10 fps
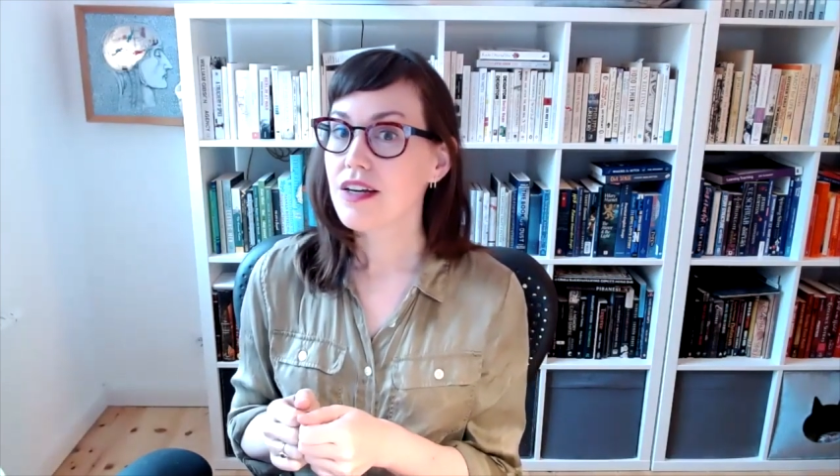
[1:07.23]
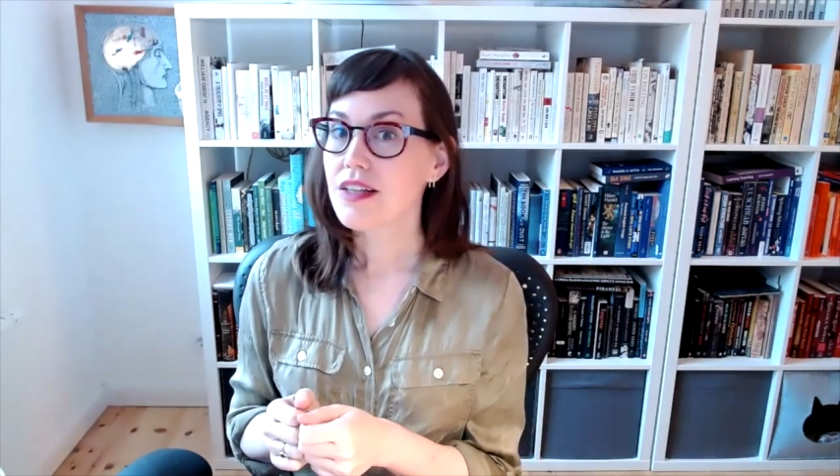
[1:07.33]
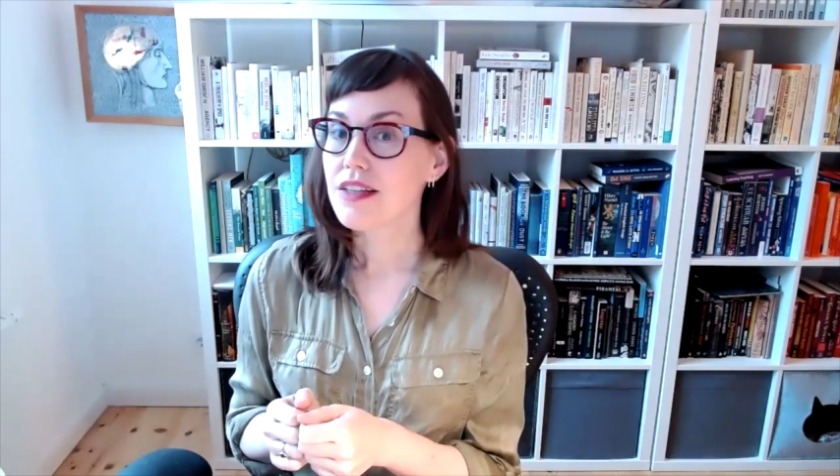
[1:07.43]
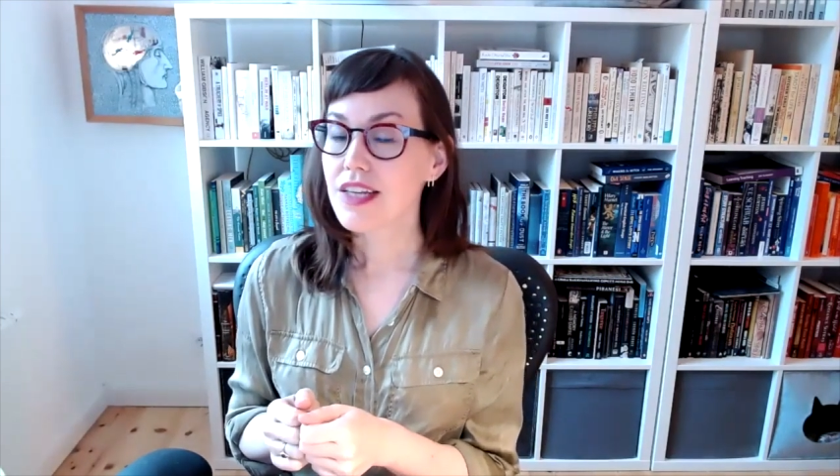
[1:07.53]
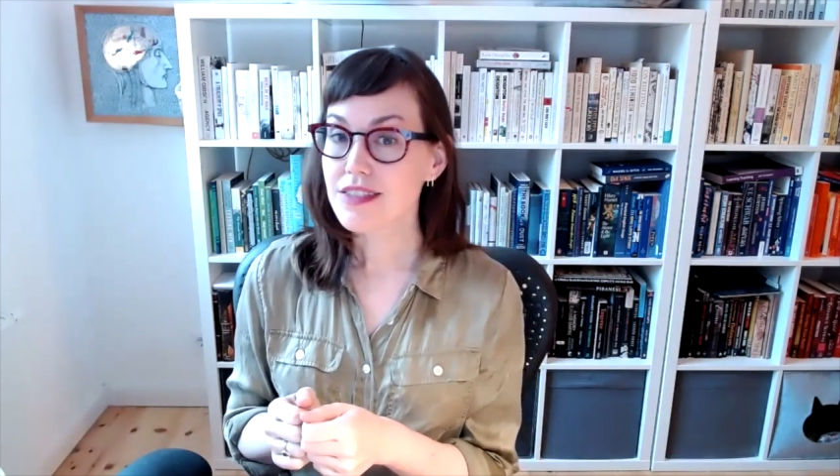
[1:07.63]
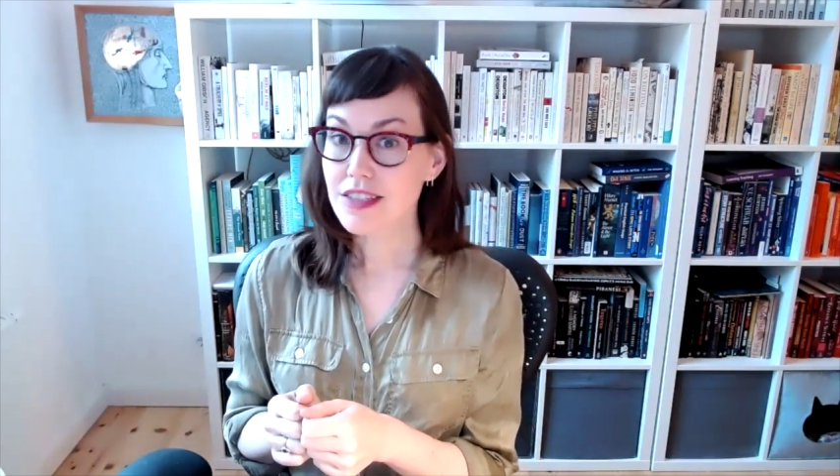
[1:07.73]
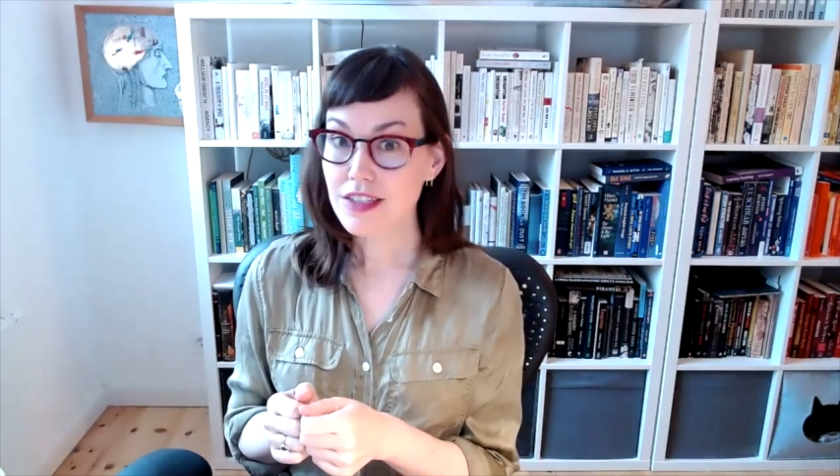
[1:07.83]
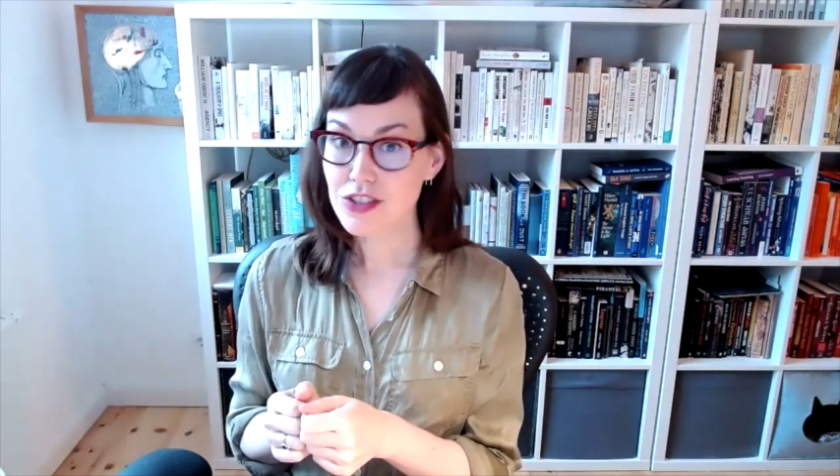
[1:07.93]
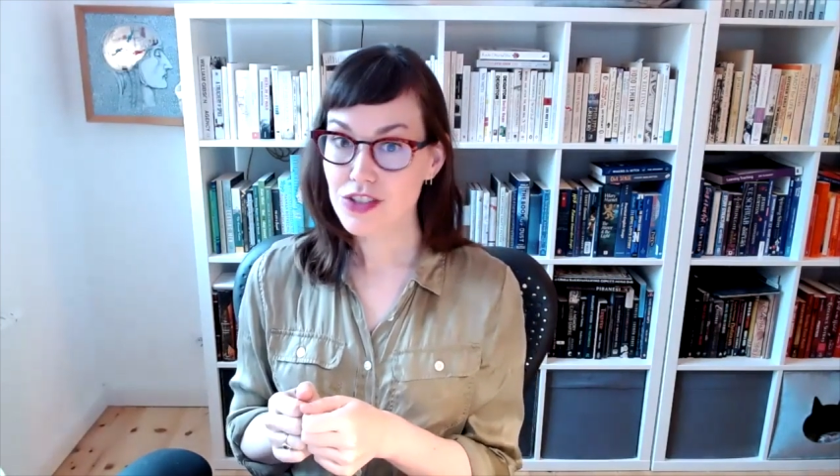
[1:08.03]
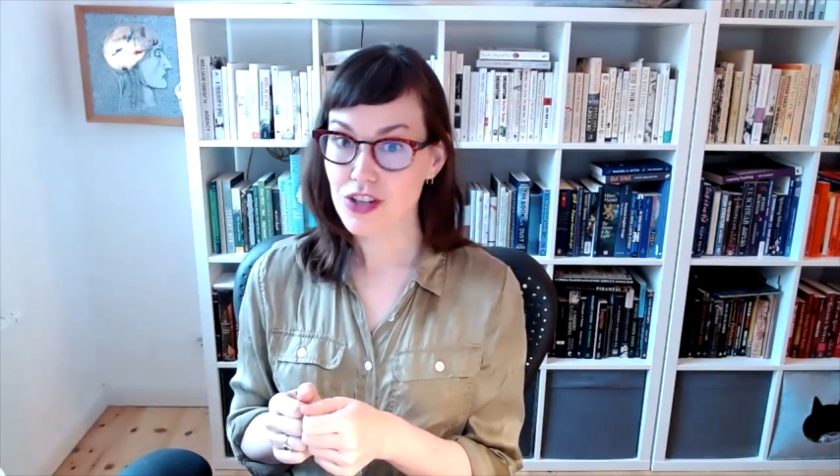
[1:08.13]
Let's get
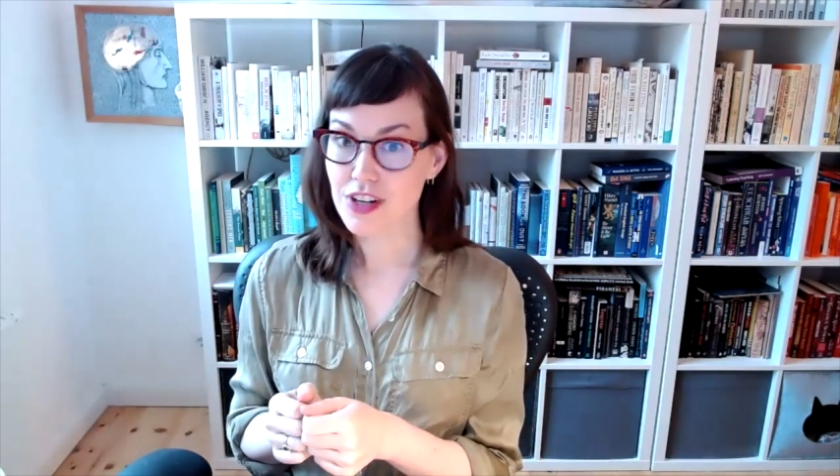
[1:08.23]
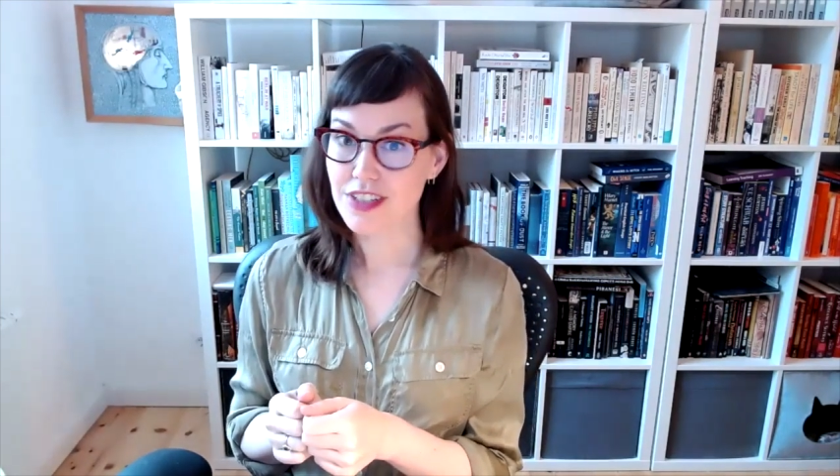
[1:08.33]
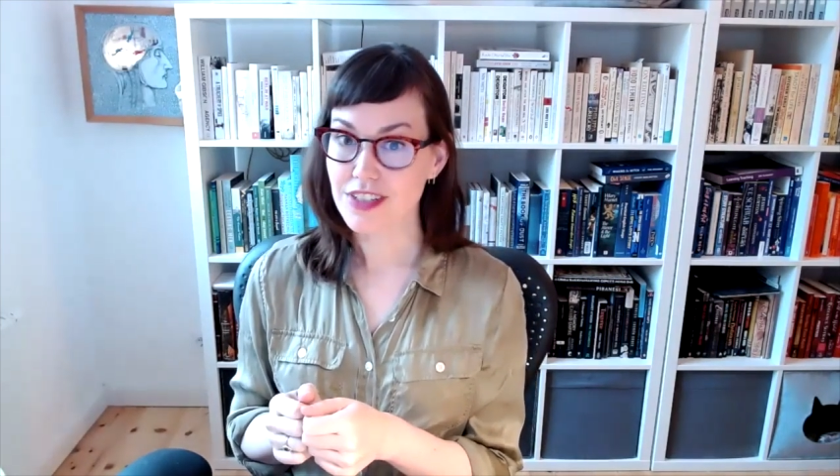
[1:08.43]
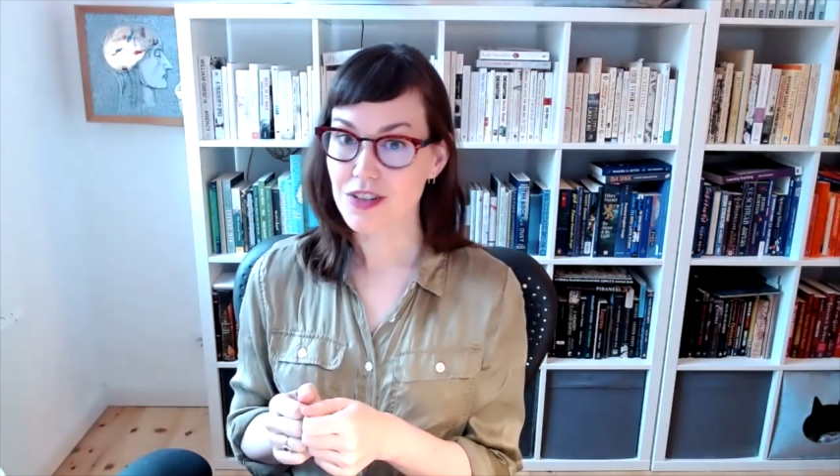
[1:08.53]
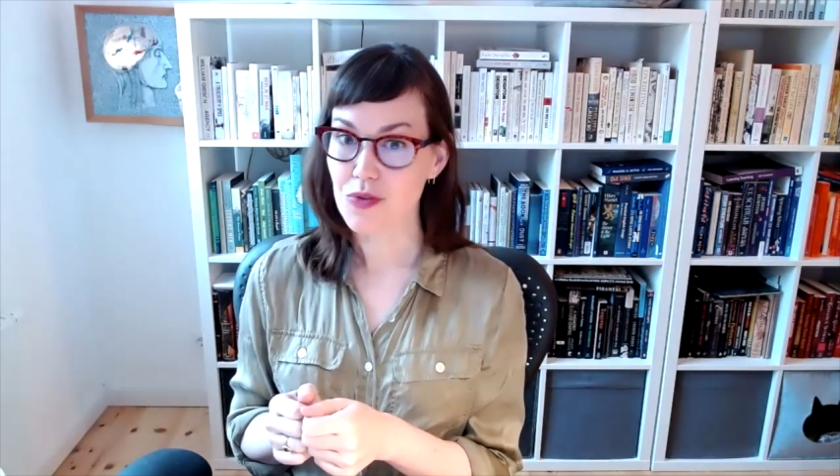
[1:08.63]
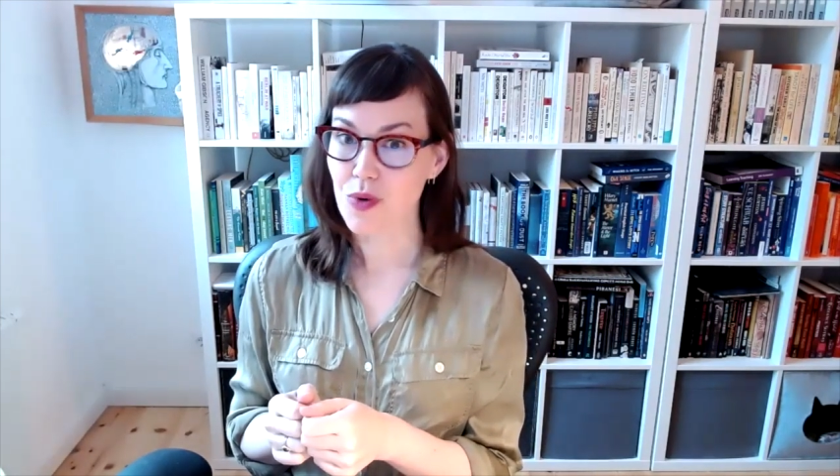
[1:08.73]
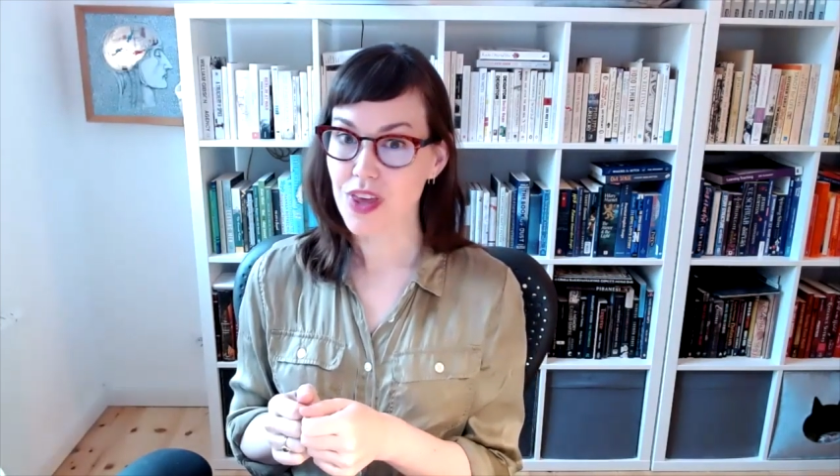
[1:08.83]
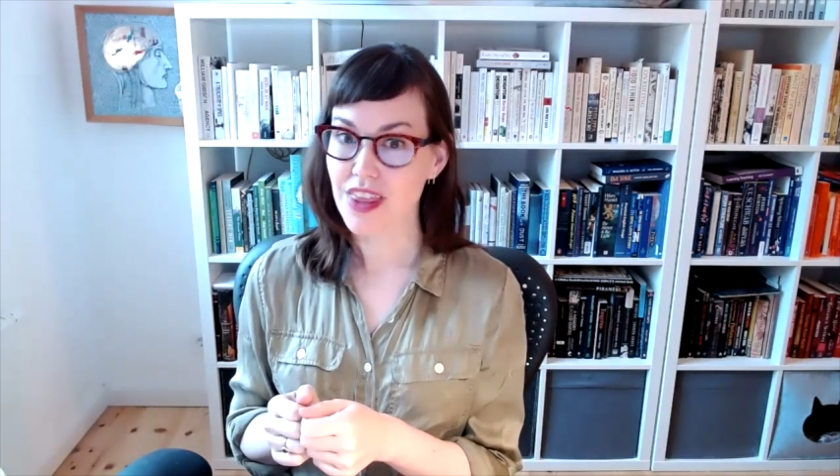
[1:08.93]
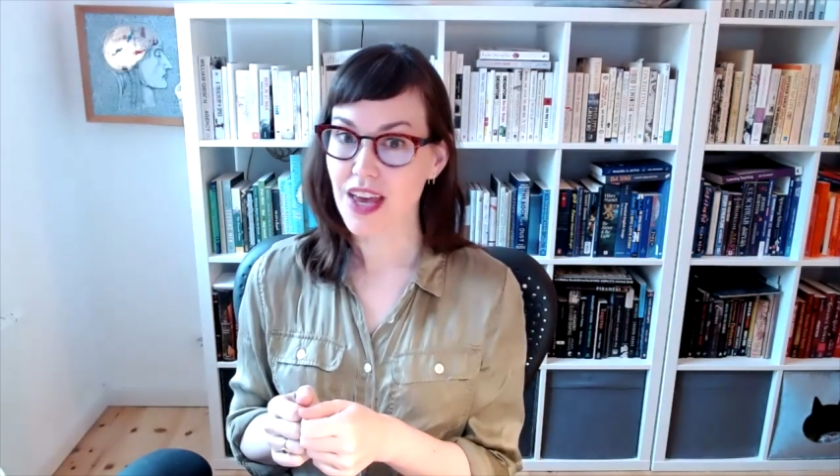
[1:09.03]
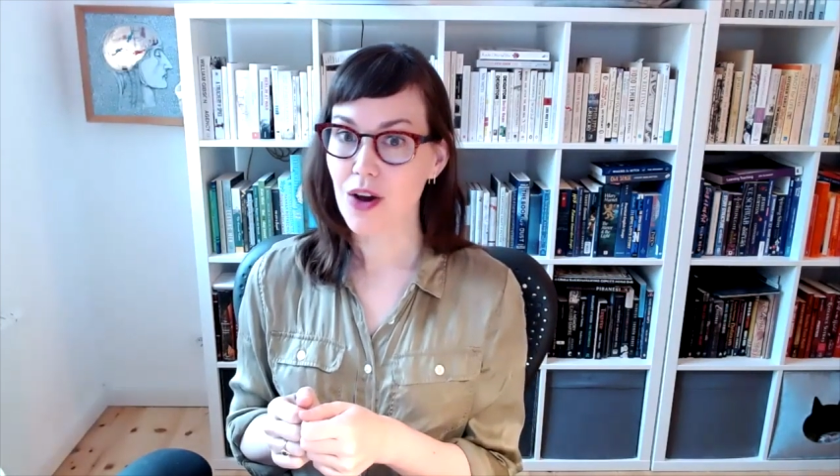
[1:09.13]
started with
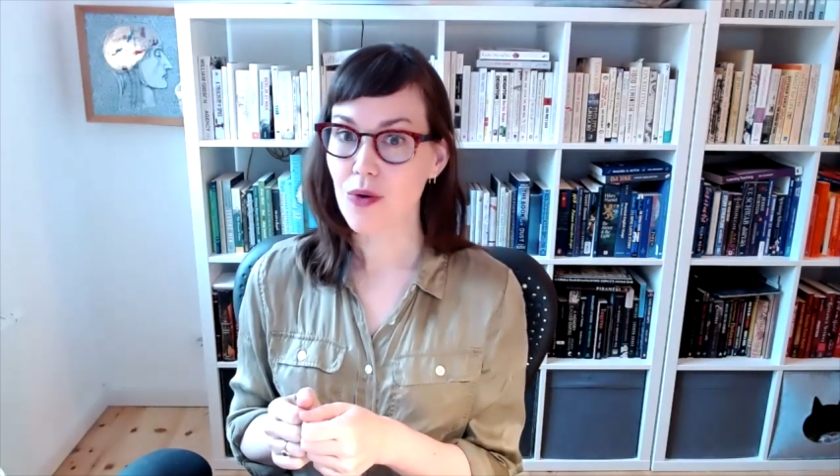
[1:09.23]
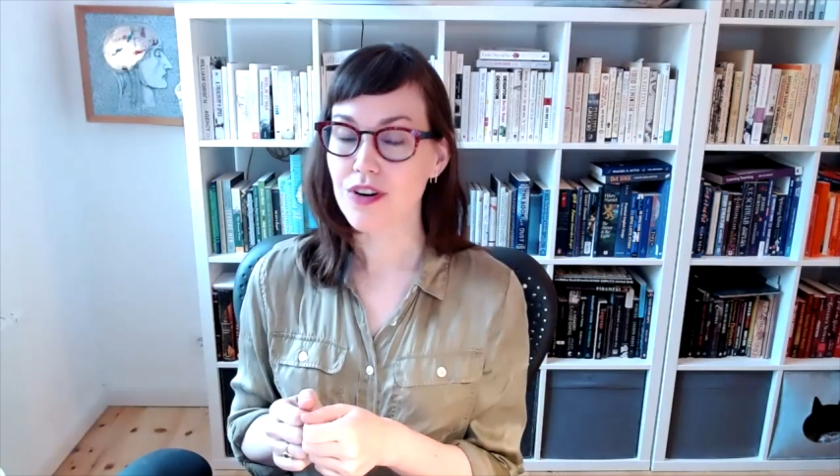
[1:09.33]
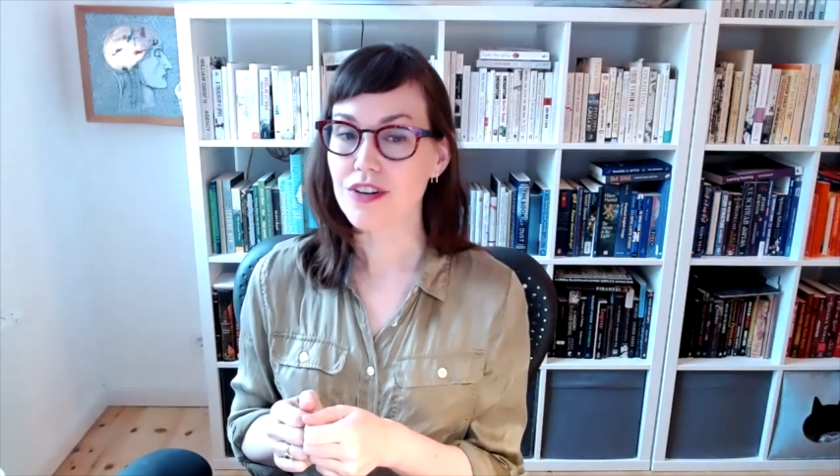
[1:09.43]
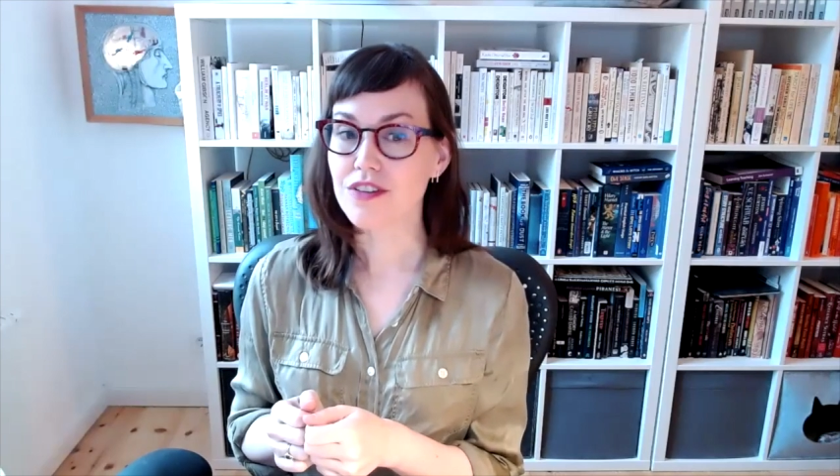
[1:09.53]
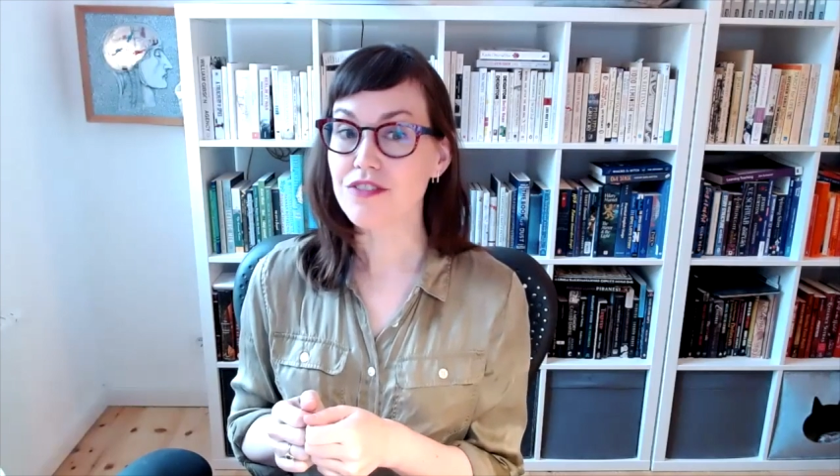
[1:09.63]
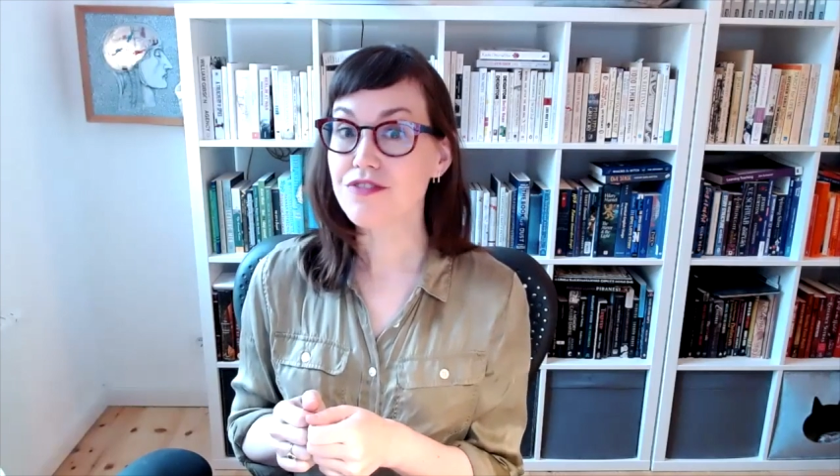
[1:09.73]
our